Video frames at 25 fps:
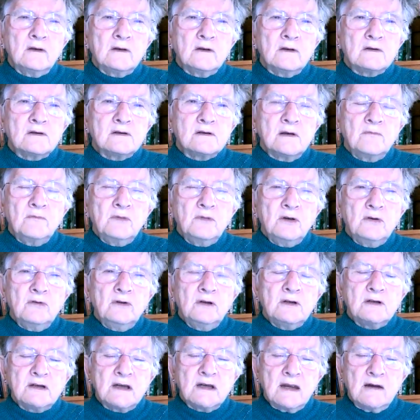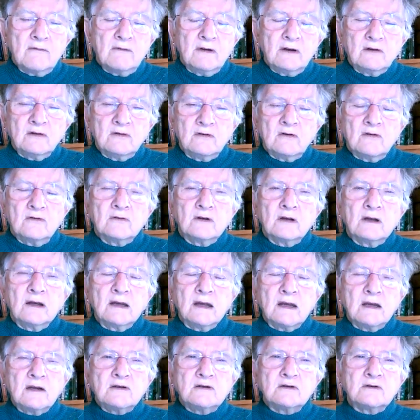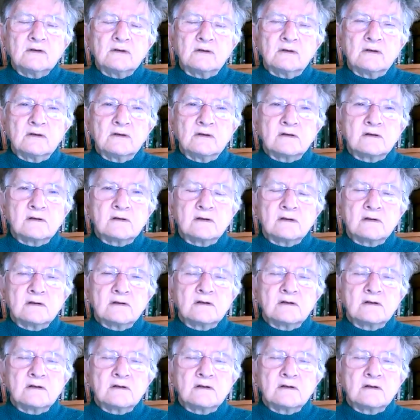some Unitarian congregations